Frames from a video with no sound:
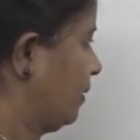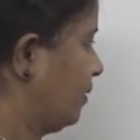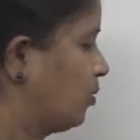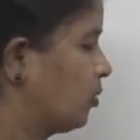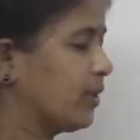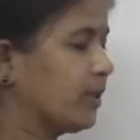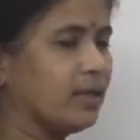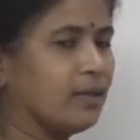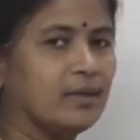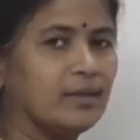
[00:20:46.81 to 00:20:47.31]

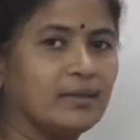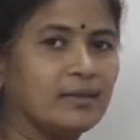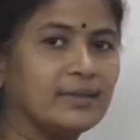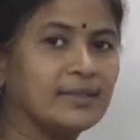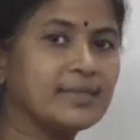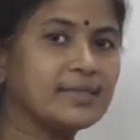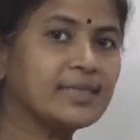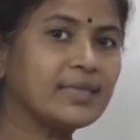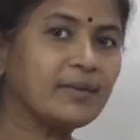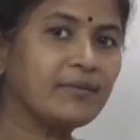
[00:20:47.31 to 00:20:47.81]
Okay.
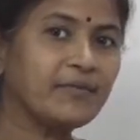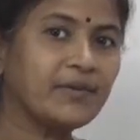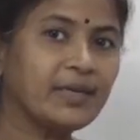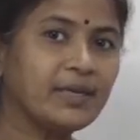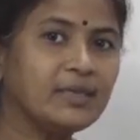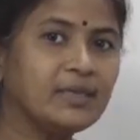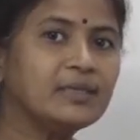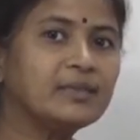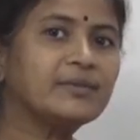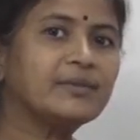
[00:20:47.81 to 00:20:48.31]
The same way.
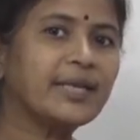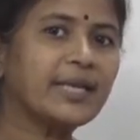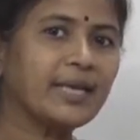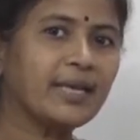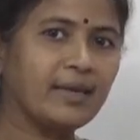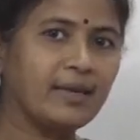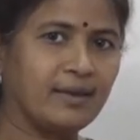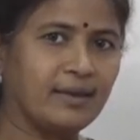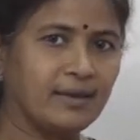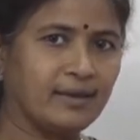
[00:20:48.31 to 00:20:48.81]
Three.
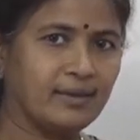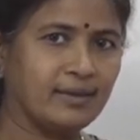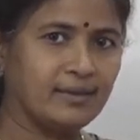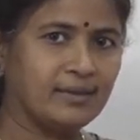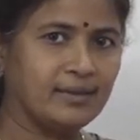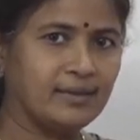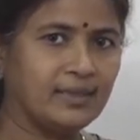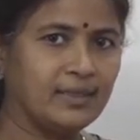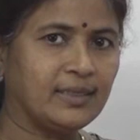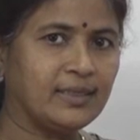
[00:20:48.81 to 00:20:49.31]

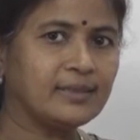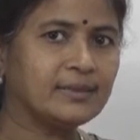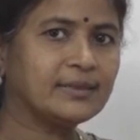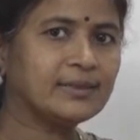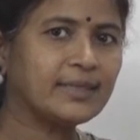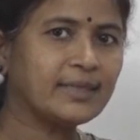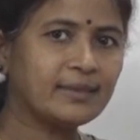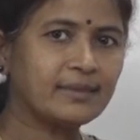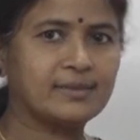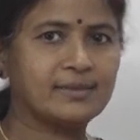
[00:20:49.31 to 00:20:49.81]

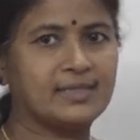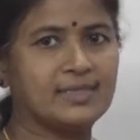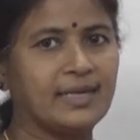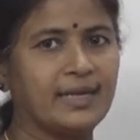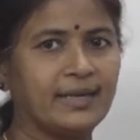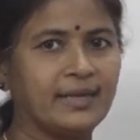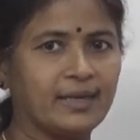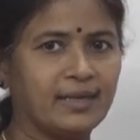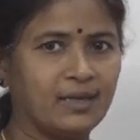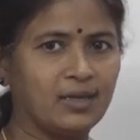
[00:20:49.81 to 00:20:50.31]
Thir
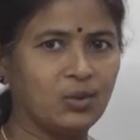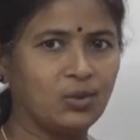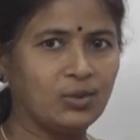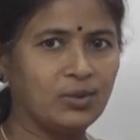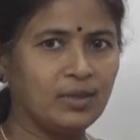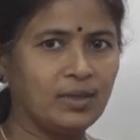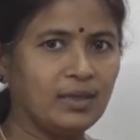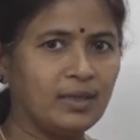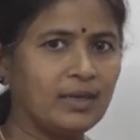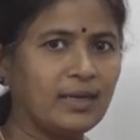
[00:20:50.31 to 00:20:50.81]
standing alone
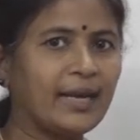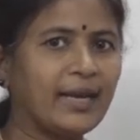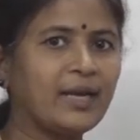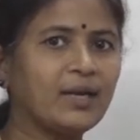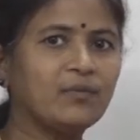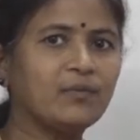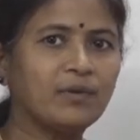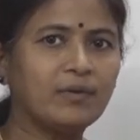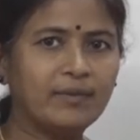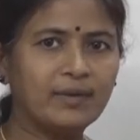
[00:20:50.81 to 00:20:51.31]

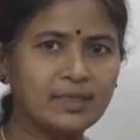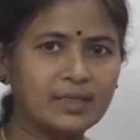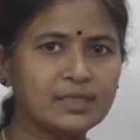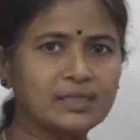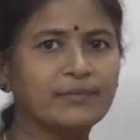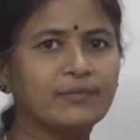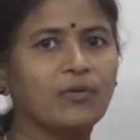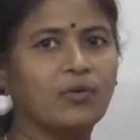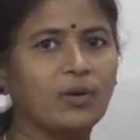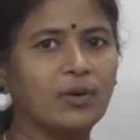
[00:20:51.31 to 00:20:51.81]
and vowel is
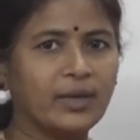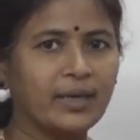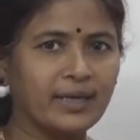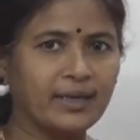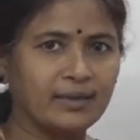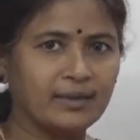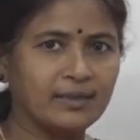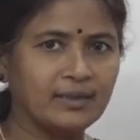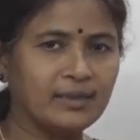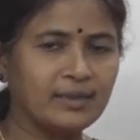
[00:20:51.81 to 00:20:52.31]
following.
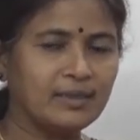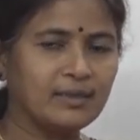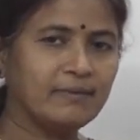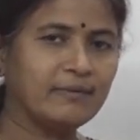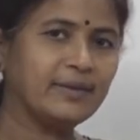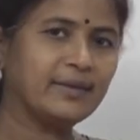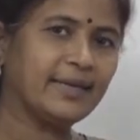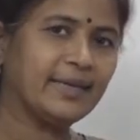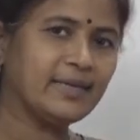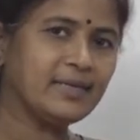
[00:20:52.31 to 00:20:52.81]
We
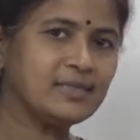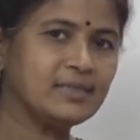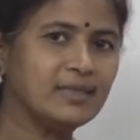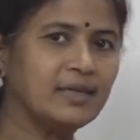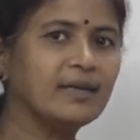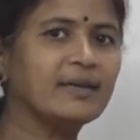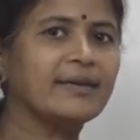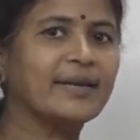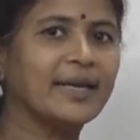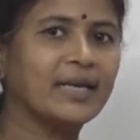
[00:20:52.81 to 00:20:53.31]
write
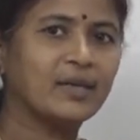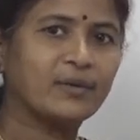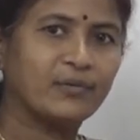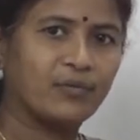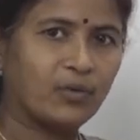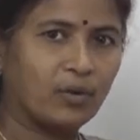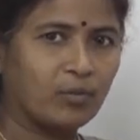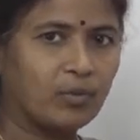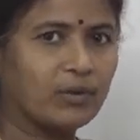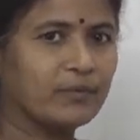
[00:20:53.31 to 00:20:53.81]
right
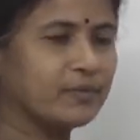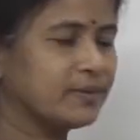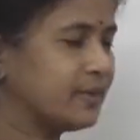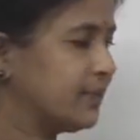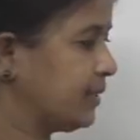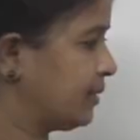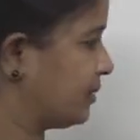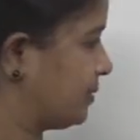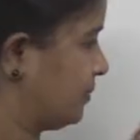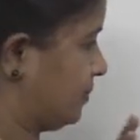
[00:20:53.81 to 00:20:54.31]
form of
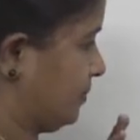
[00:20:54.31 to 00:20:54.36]
thir.